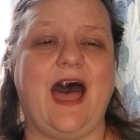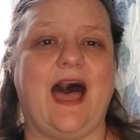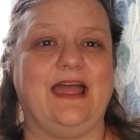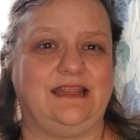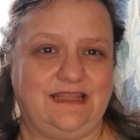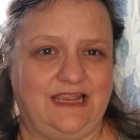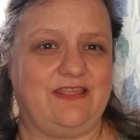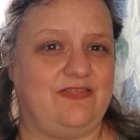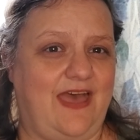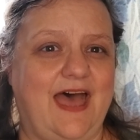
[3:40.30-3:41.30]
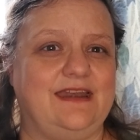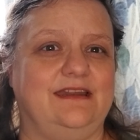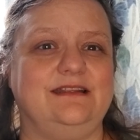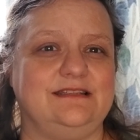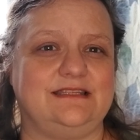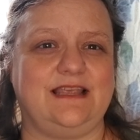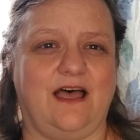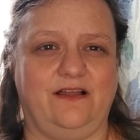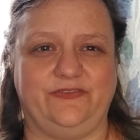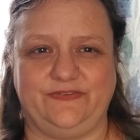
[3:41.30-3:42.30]
I think that in
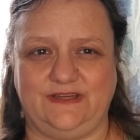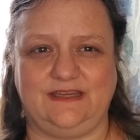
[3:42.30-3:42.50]
itself